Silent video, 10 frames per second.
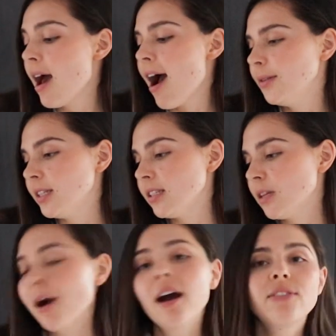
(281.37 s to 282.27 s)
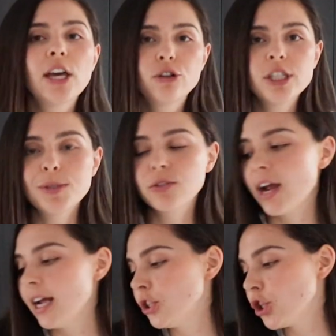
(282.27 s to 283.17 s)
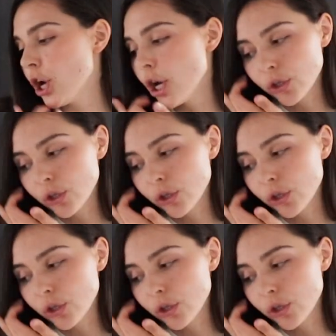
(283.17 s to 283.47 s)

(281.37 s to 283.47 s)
and this is a part of their Christmas range.